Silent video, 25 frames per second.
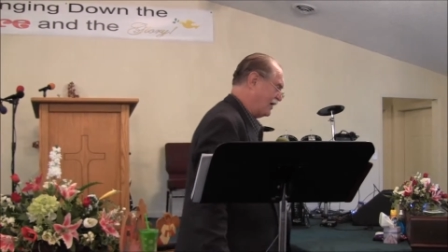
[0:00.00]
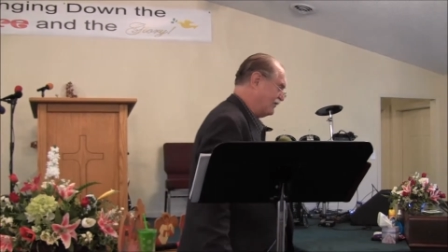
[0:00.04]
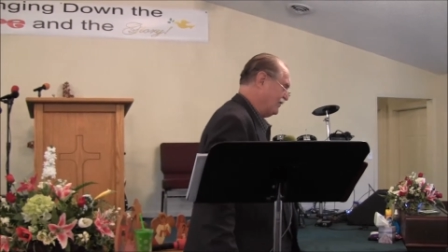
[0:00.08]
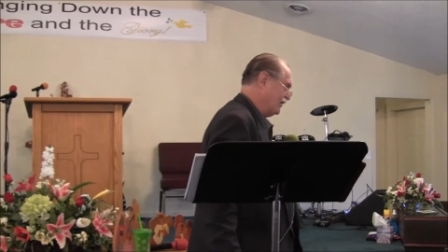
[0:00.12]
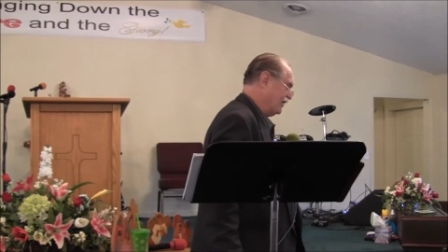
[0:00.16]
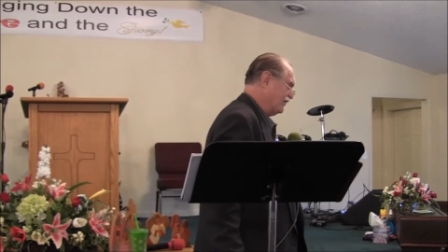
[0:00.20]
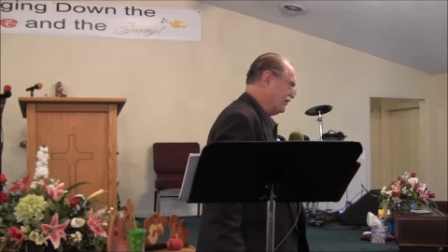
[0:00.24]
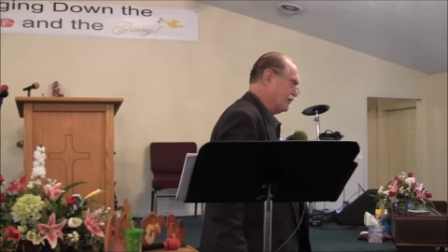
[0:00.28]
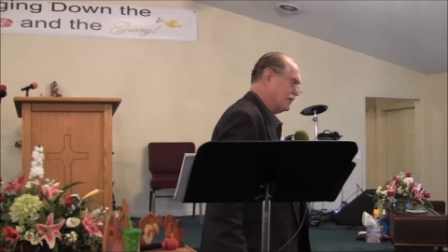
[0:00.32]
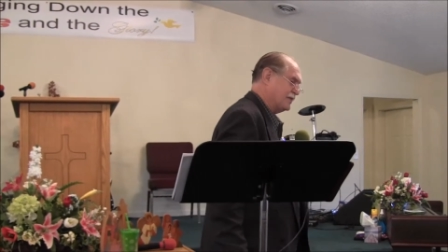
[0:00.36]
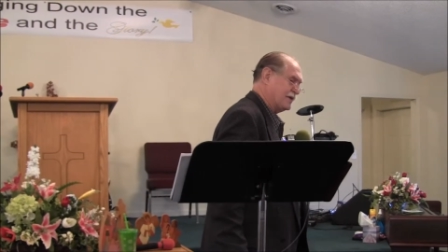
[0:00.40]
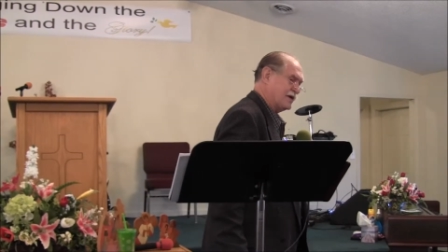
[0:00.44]
I've
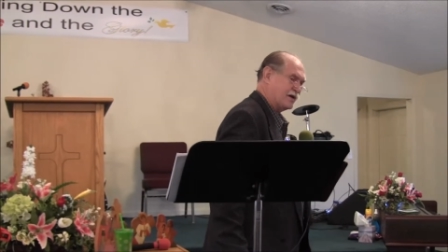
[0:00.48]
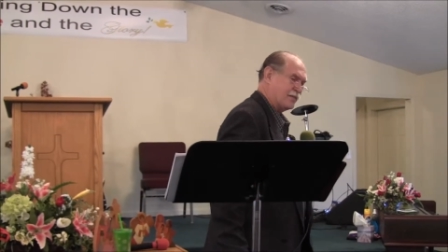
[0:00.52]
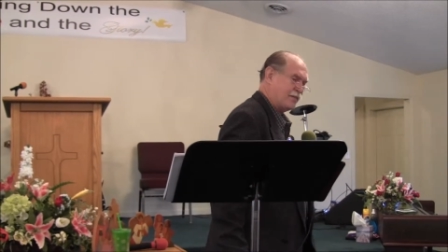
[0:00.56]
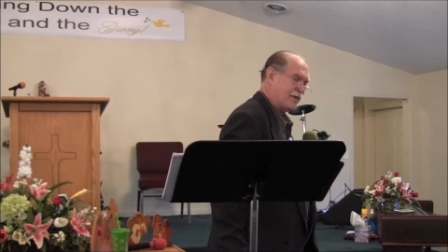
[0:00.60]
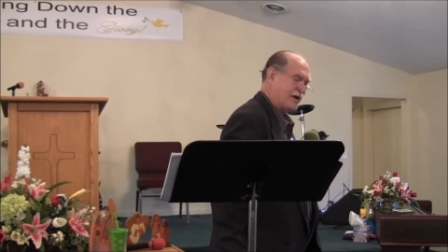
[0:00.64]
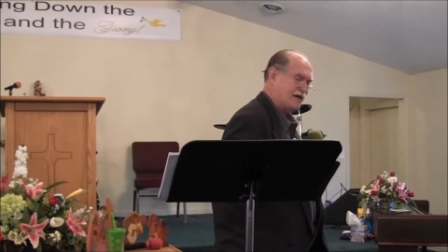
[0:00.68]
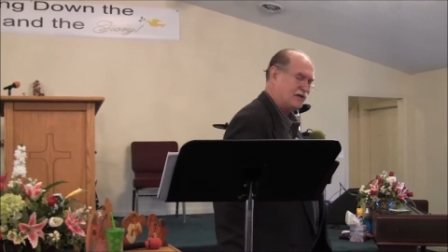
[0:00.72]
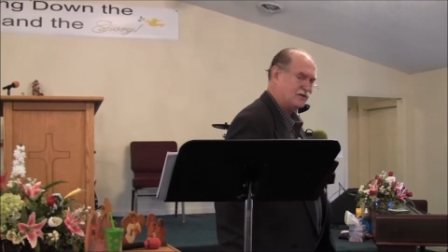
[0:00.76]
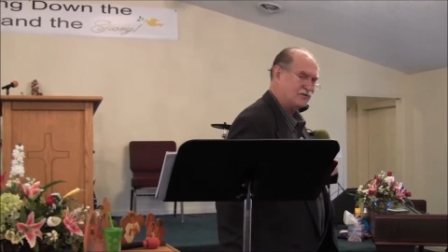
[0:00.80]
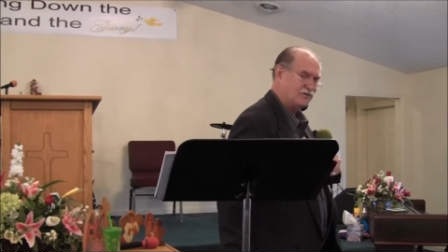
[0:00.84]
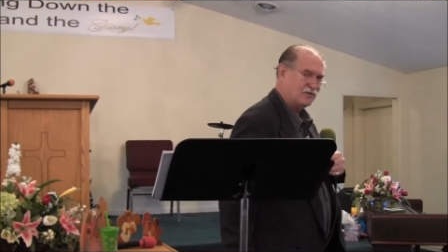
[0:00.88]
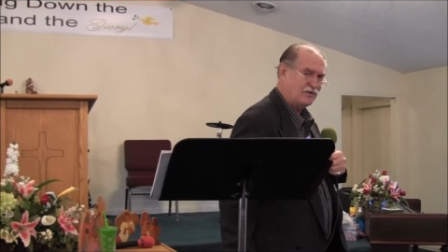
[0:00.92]
never been a
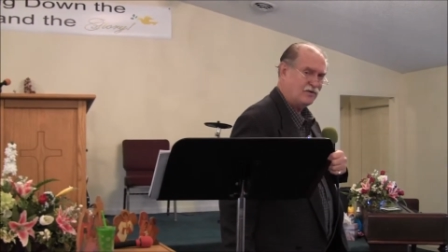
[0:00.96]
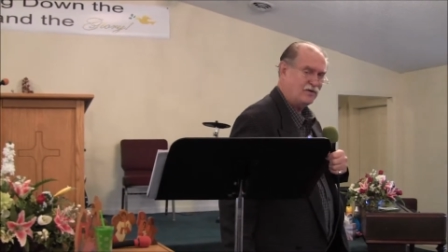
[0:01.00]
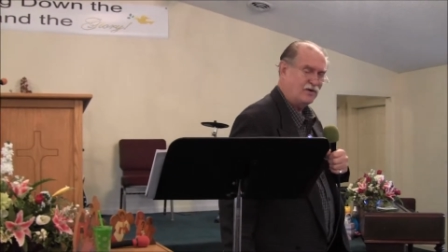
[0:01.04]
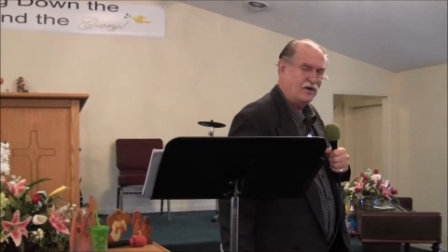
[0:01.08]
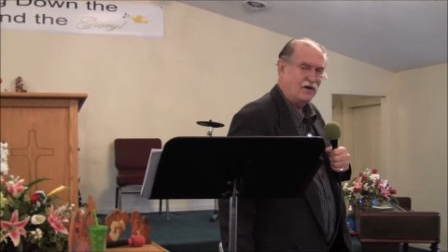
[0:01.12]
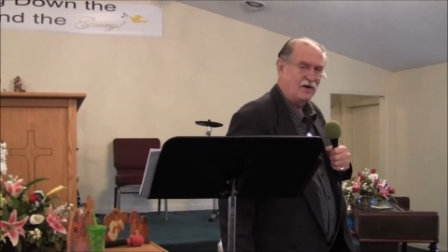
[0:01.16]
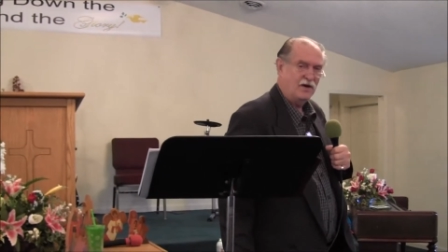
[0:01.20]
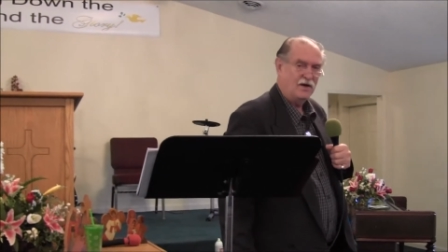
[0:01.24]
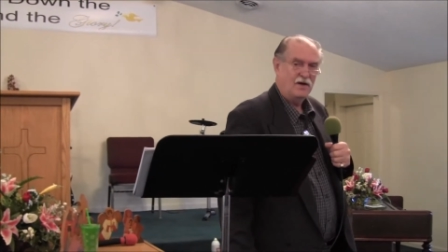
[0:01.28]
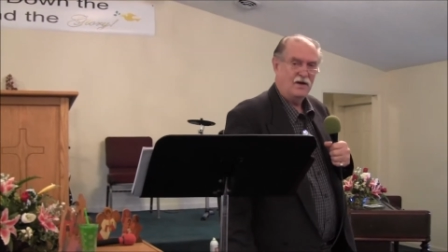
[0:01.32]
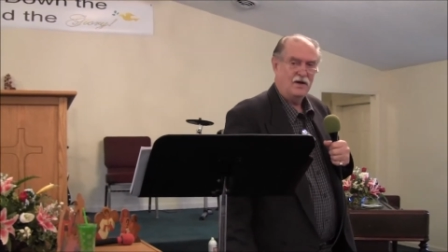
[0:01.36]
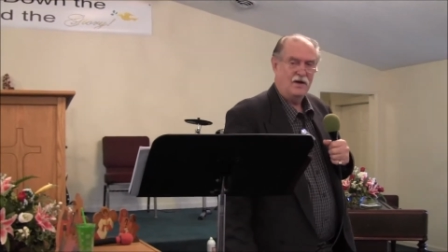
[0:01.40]
pastor.
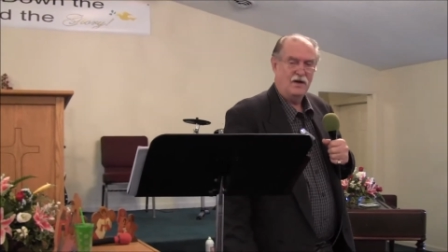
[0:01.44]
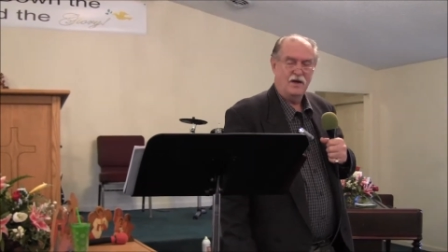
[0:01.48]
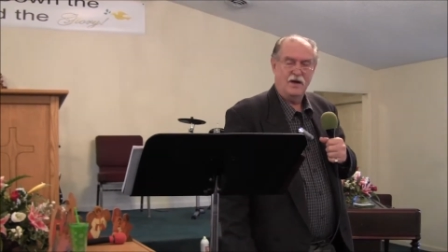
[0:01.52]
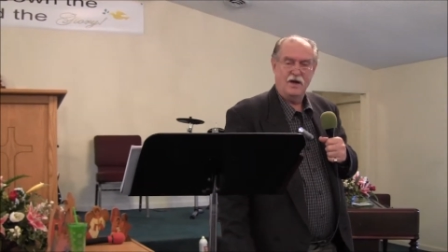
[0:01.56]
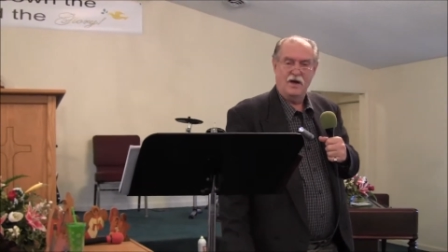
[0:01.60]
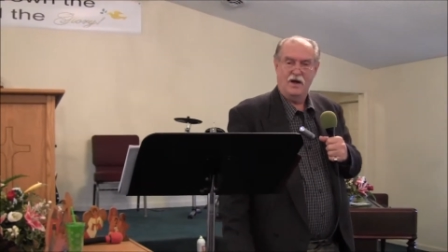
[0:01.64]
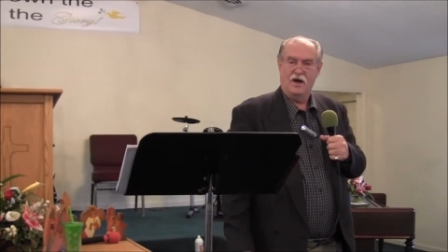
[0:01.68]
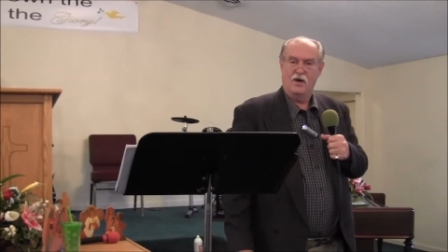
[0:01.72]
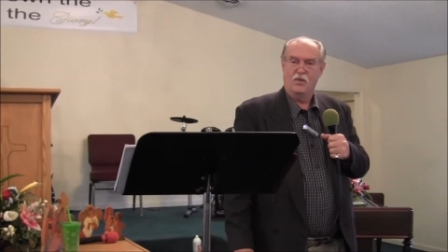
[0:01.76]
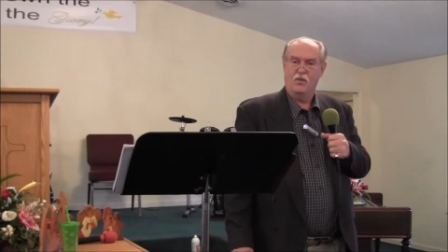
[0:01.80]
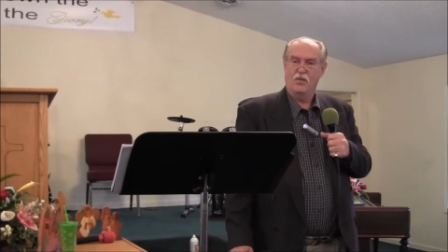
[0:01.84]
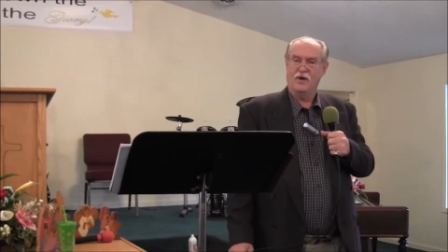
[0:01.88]

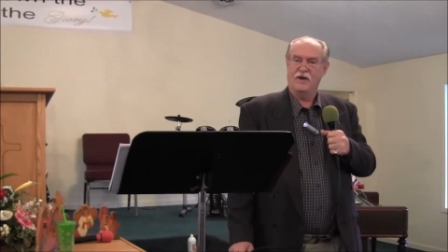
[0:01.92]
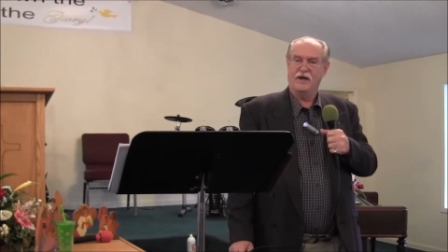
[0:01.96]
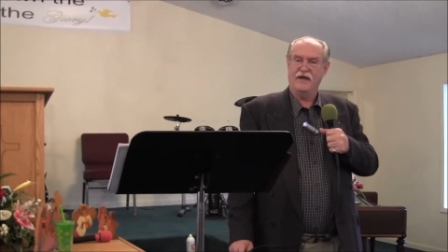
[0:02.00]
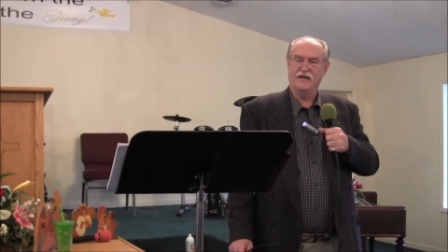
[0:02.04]
Well,